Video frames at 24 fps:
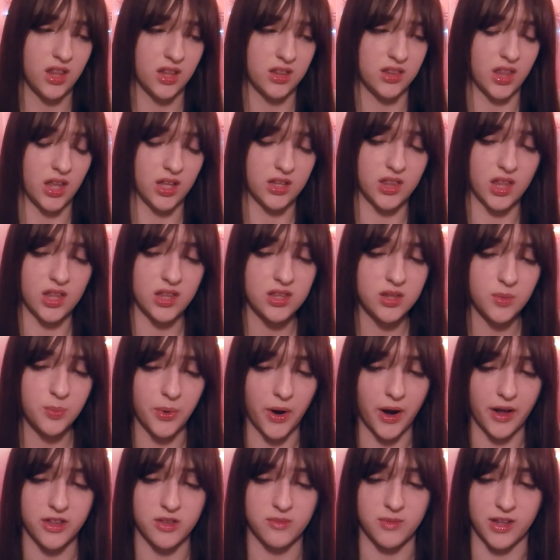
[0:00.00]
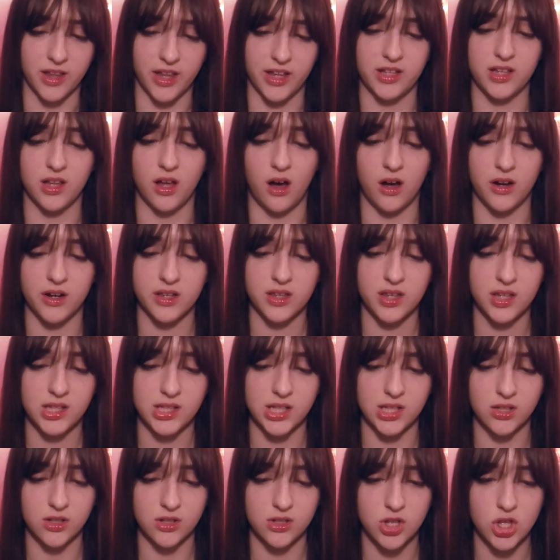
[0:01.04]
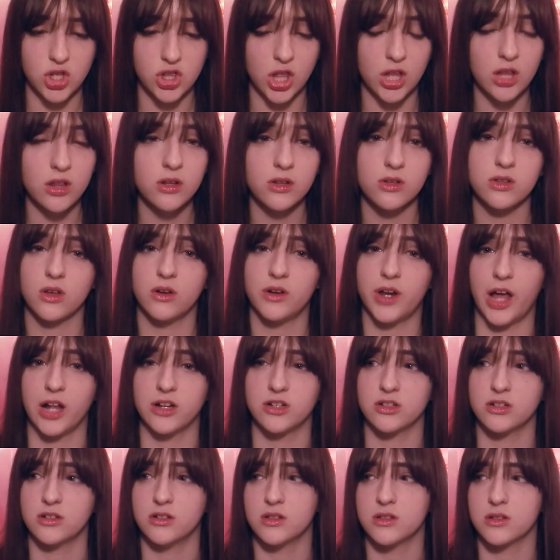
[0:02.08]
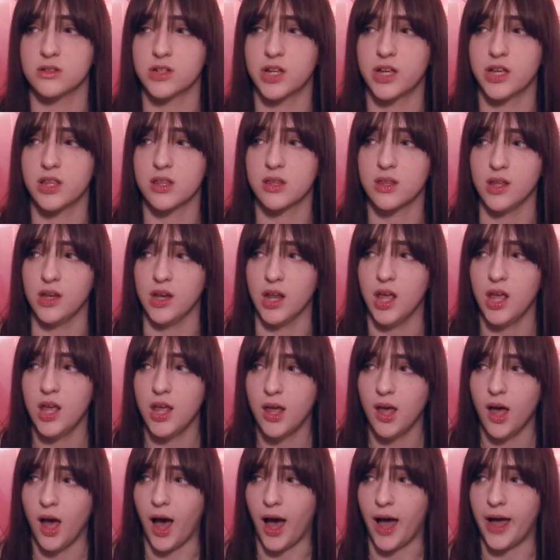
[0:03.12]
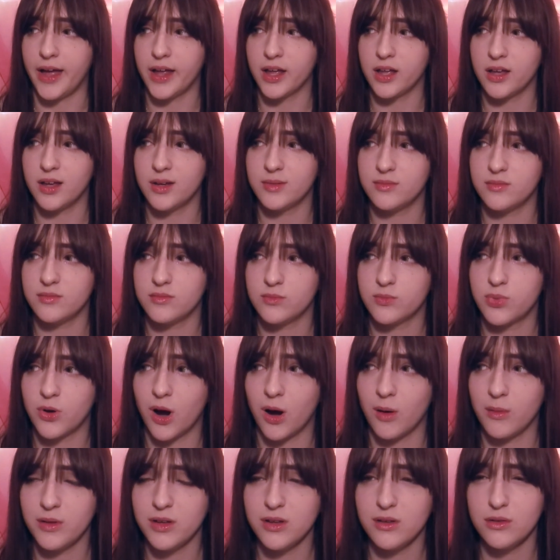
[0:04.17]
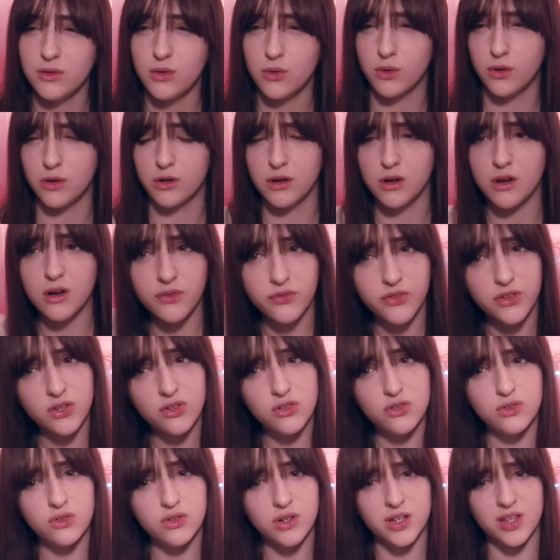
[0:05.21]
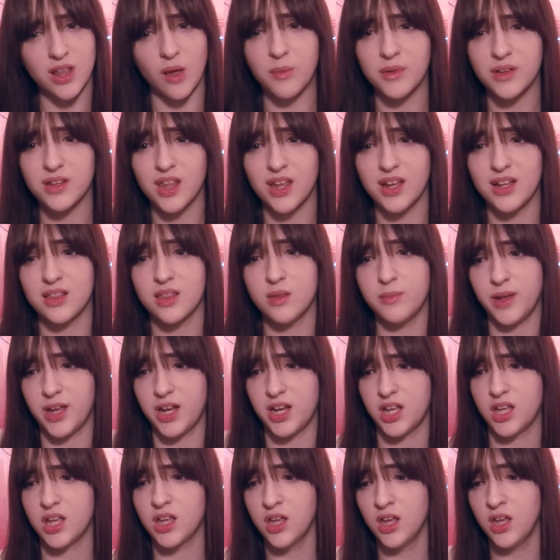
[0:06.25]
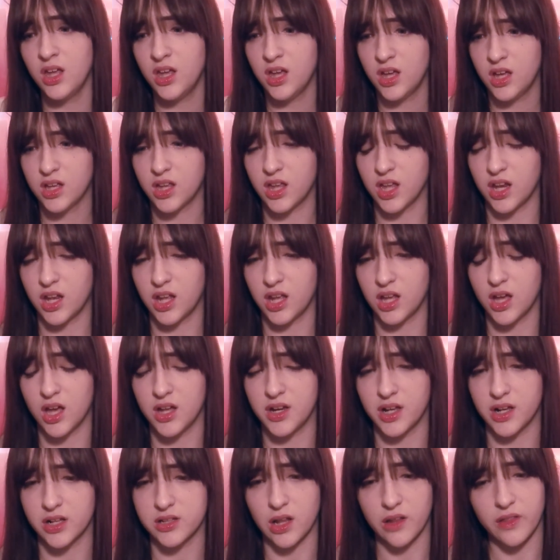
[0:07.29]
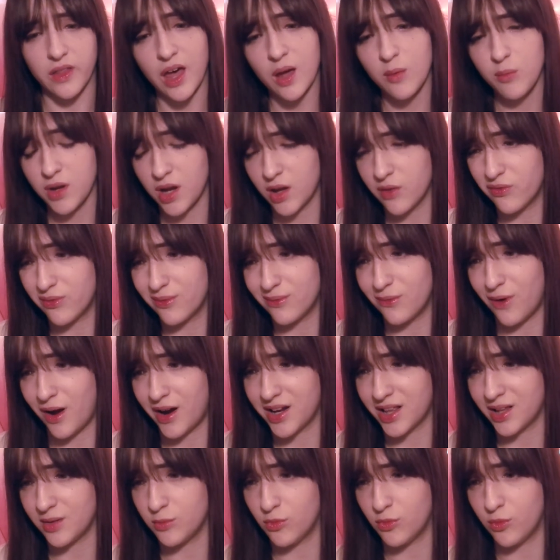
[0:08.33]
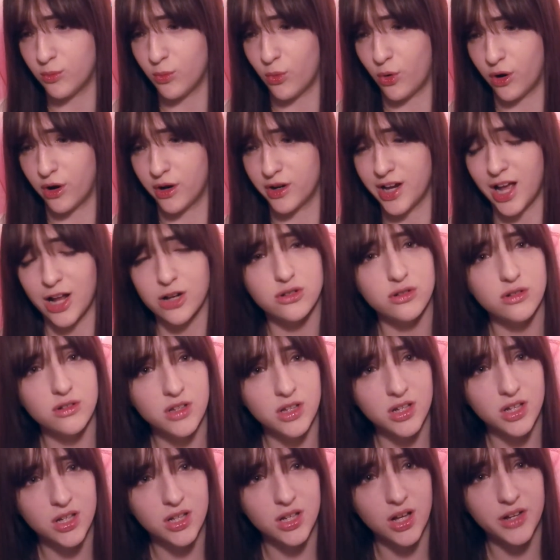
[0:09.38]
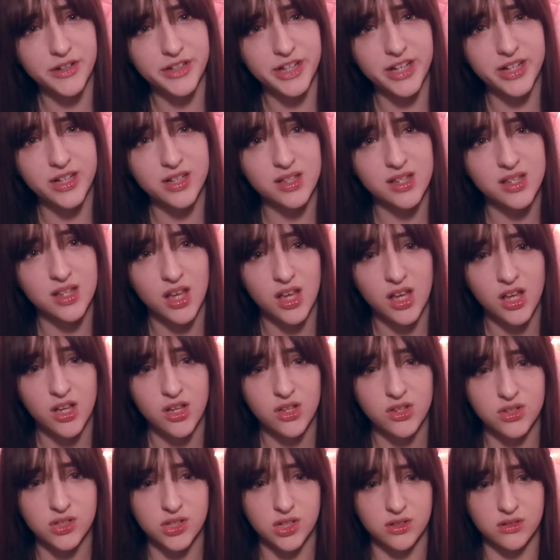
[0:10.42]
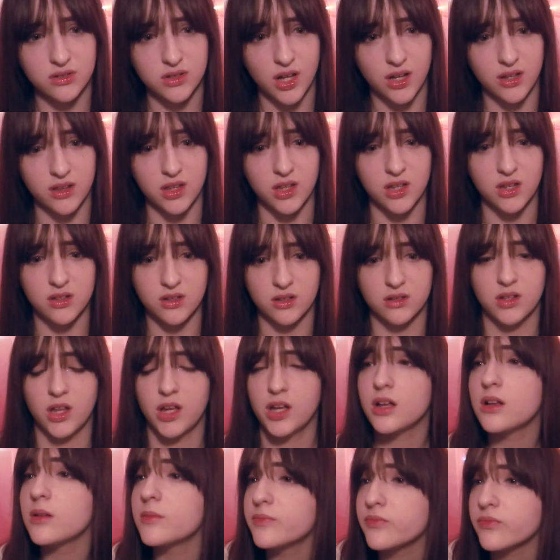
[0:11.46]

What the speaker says: that they surprised me. Like, honestly, they look so natural and so nice, and I am probably going to order a few, because I've been like debating getting contacts online, but I've been wanting more natural looking contacts, so these are like